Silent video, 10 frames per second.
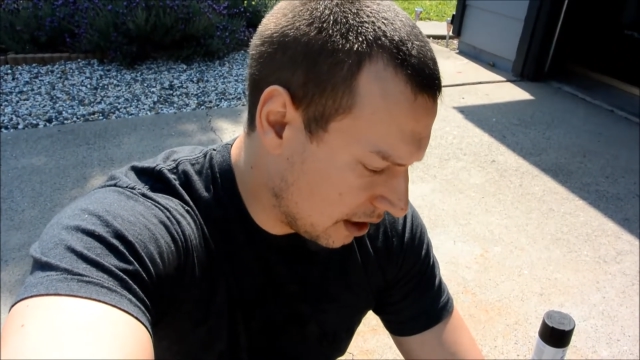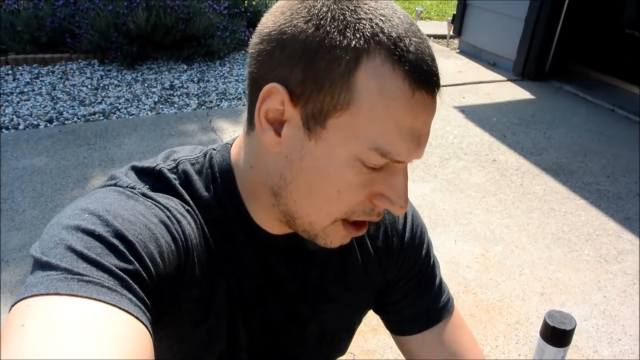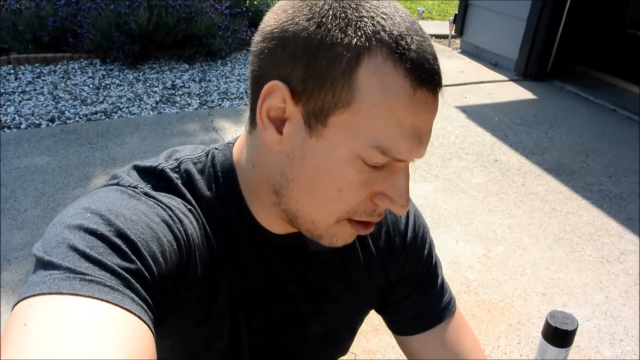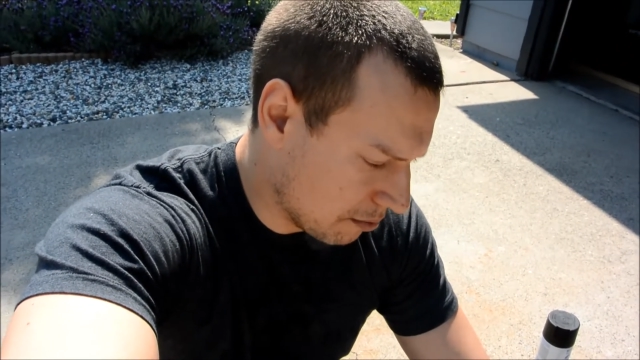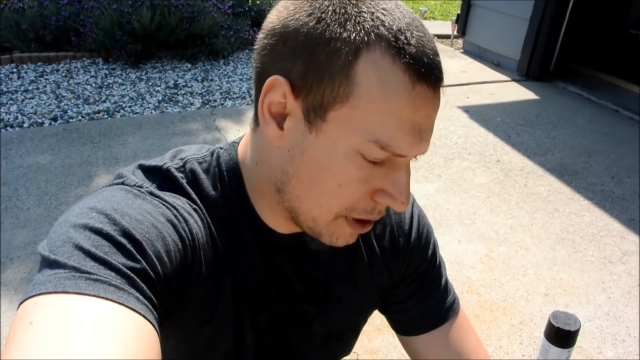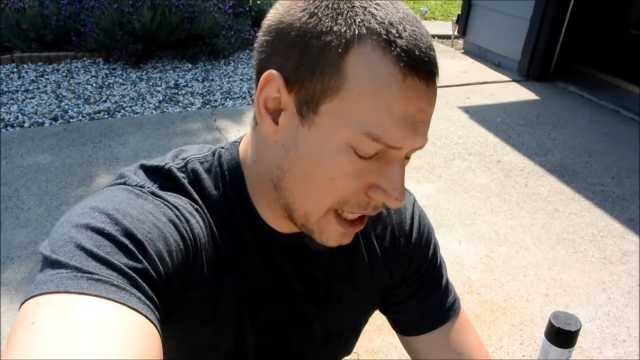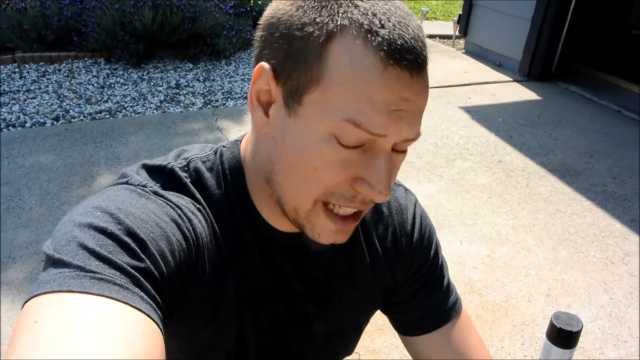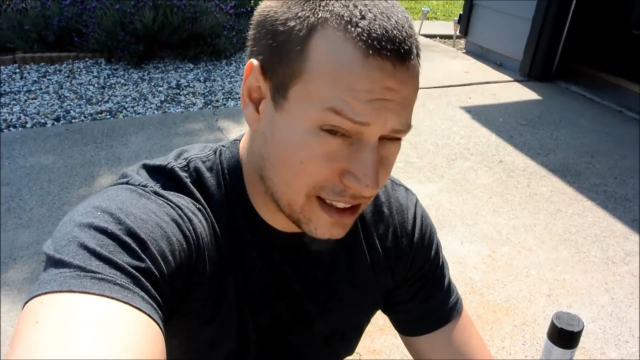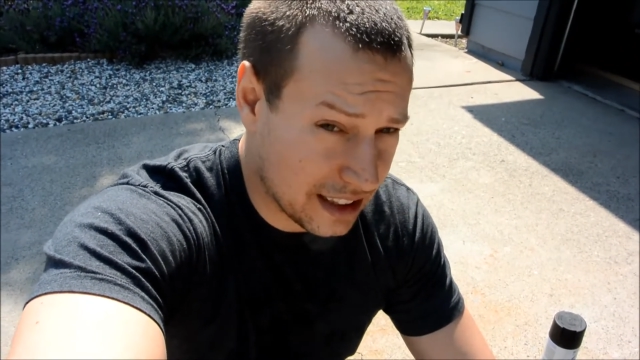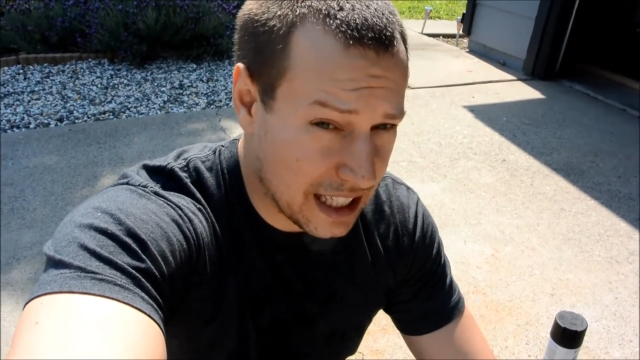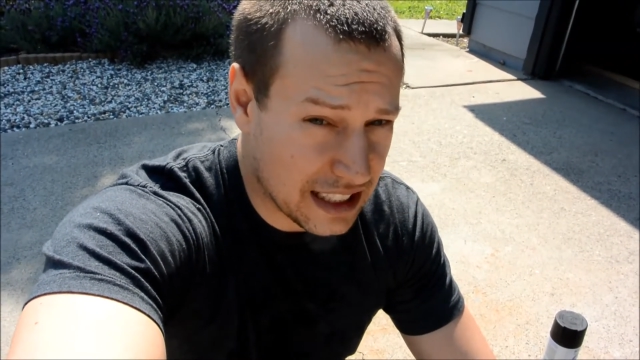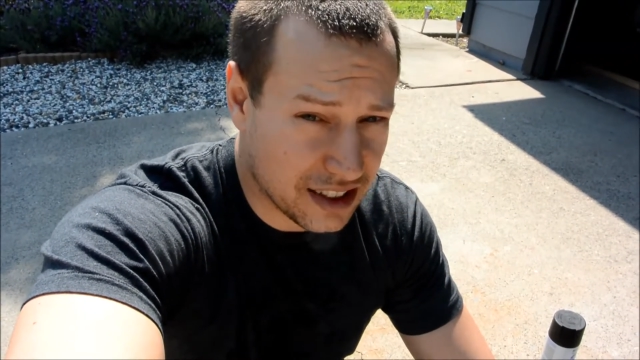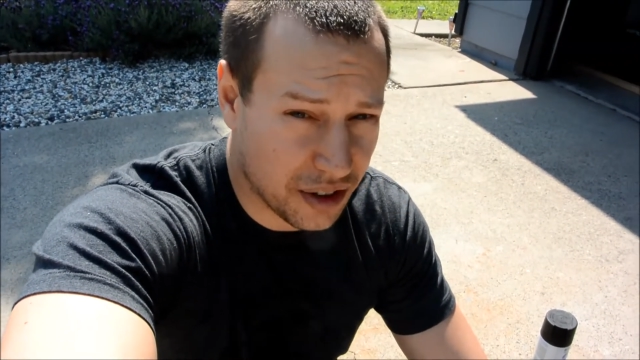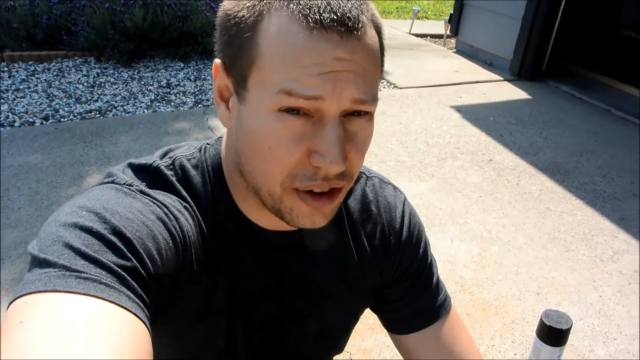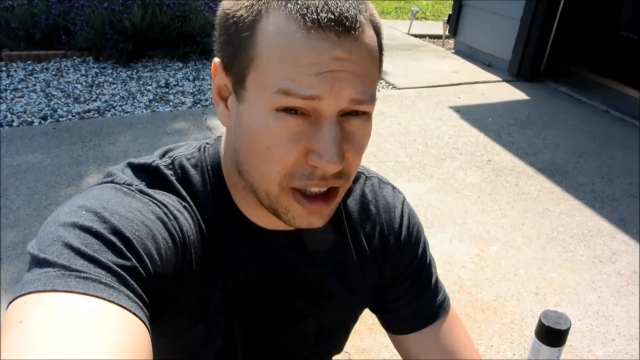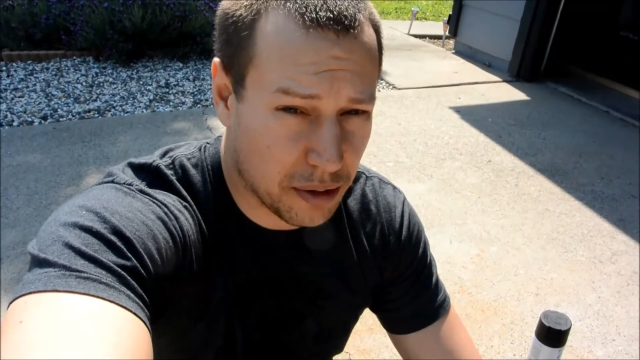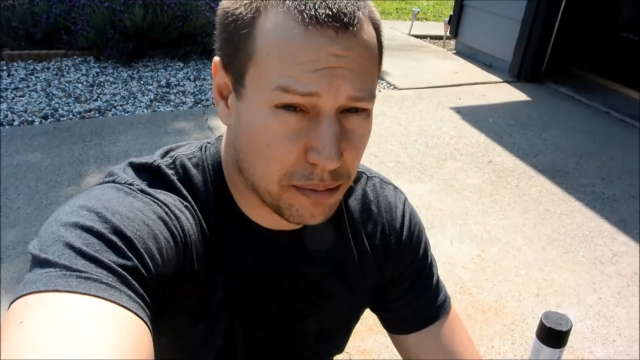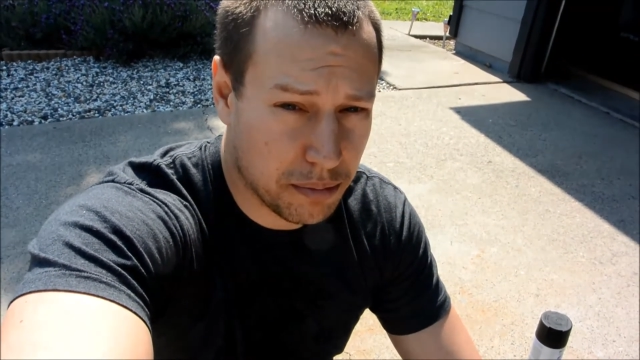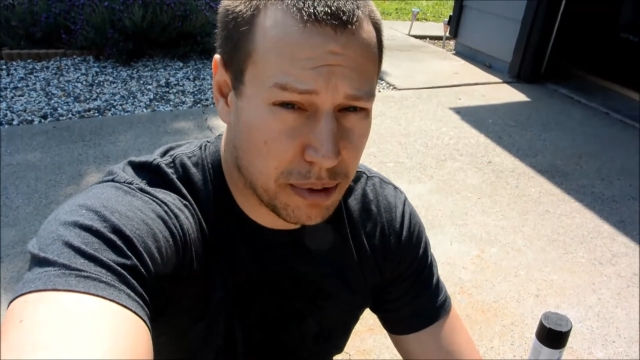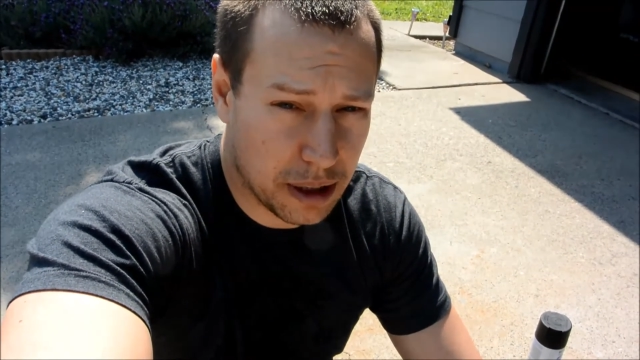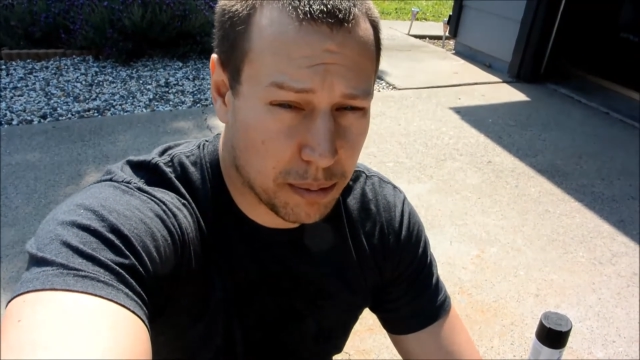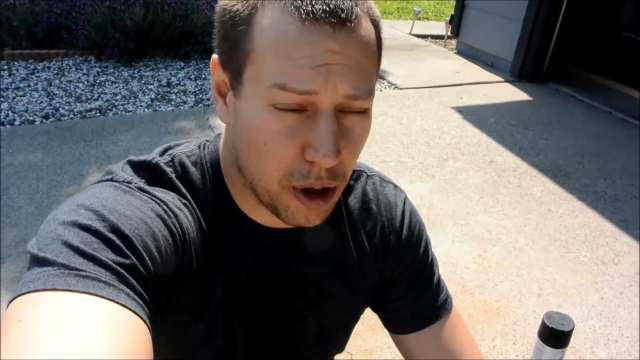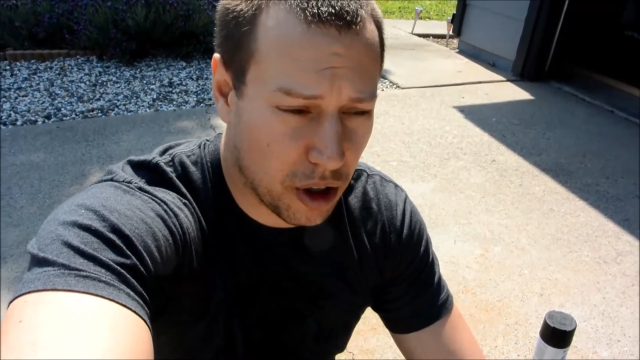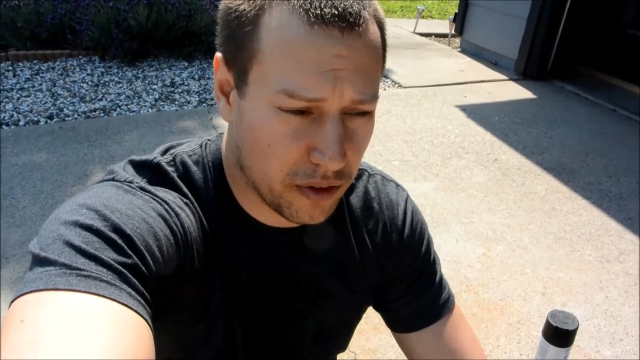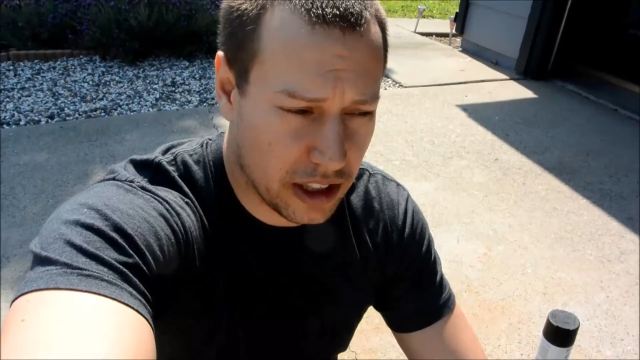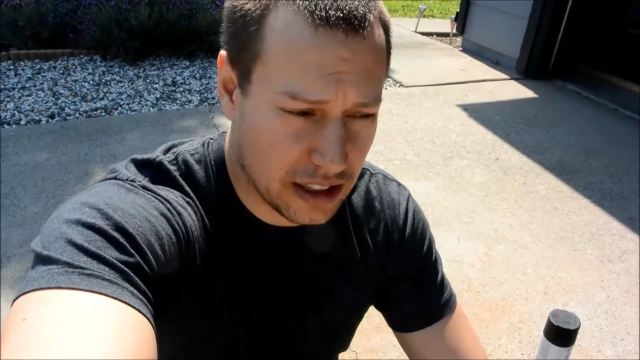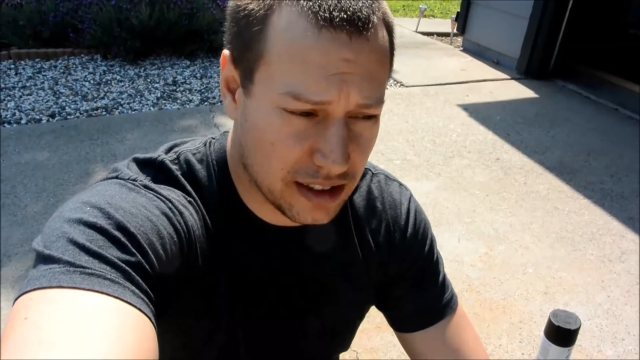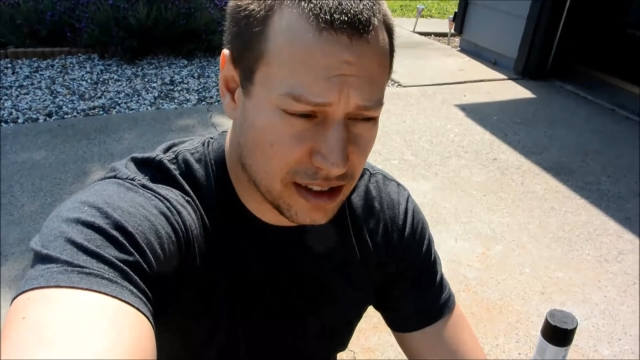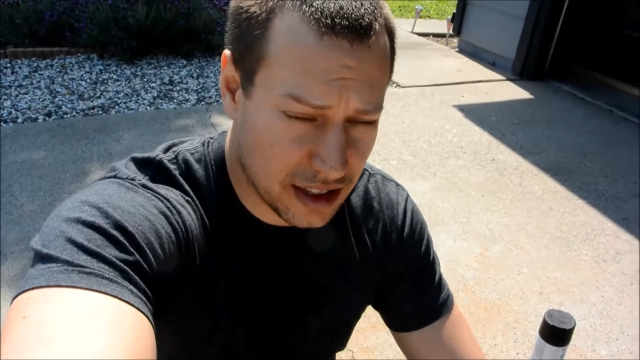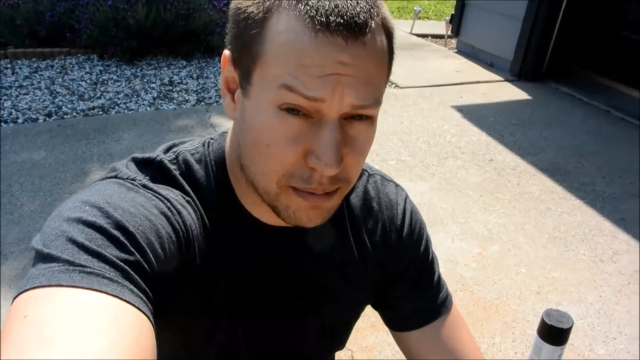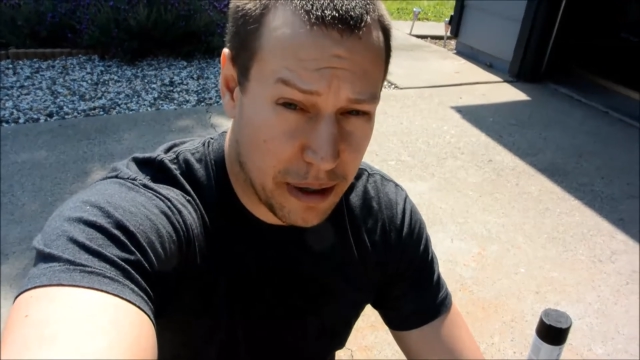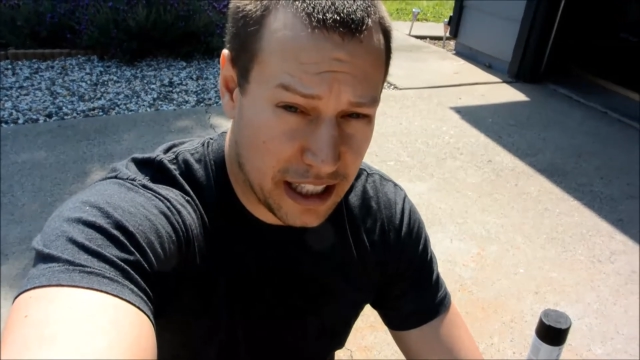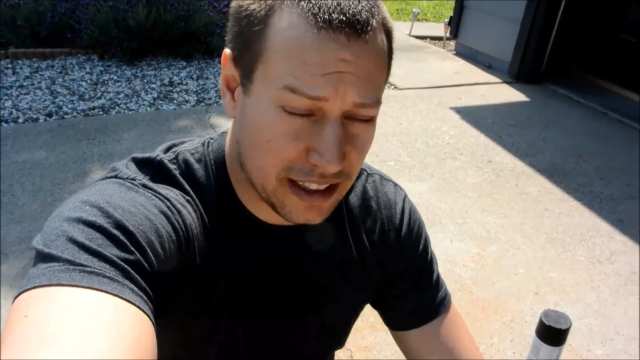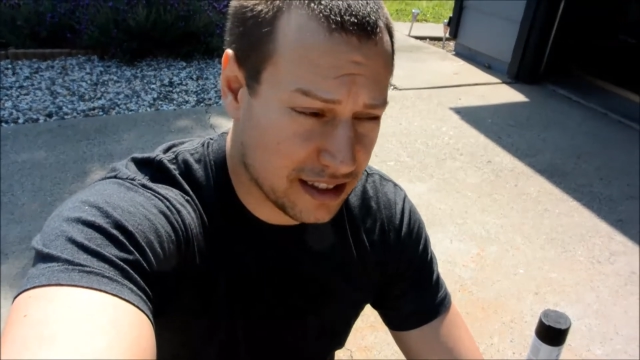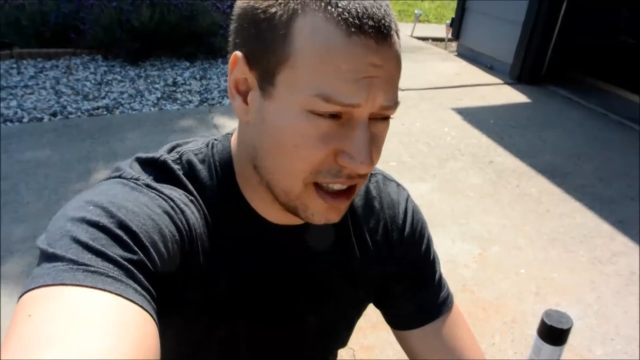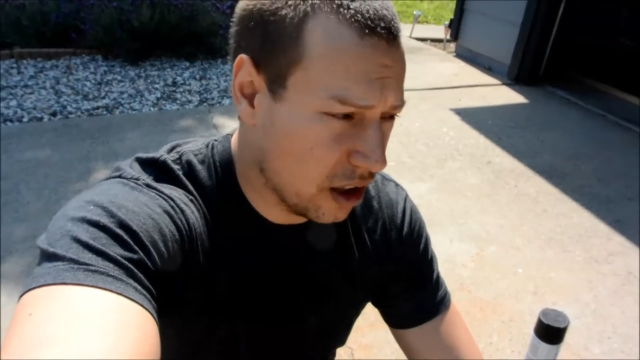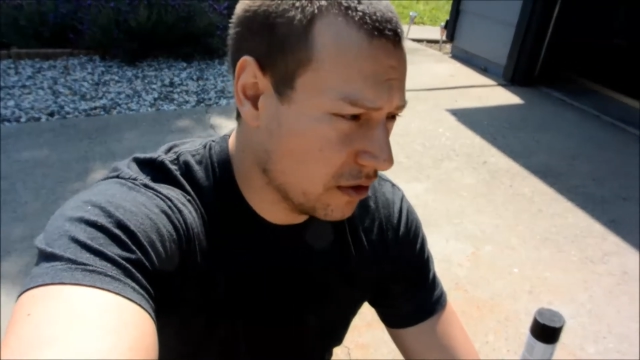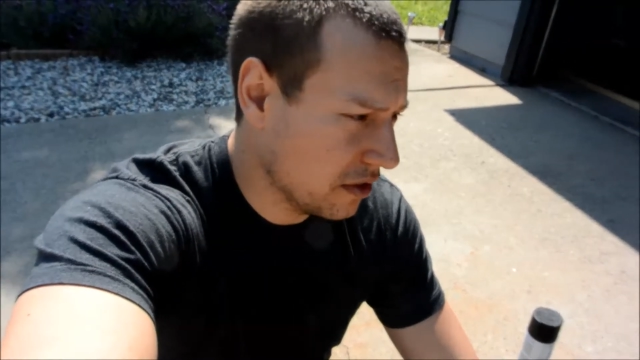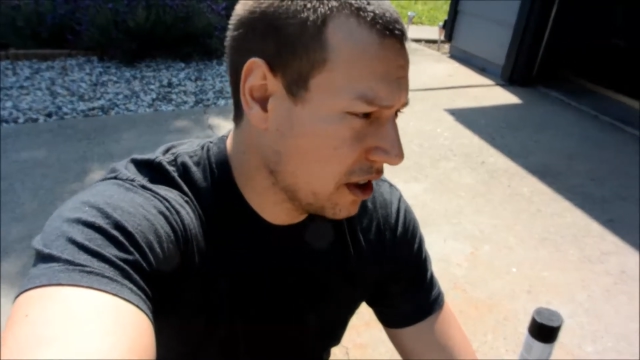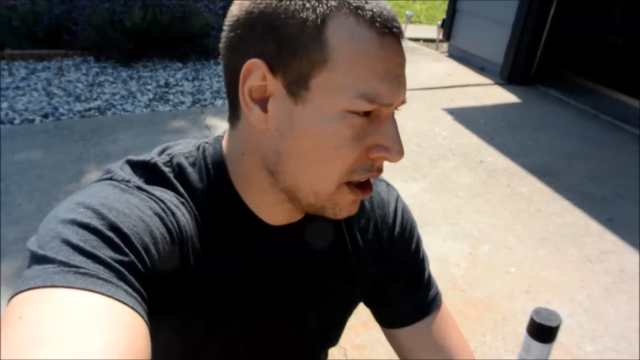but I still think a big part of it is the paint itself.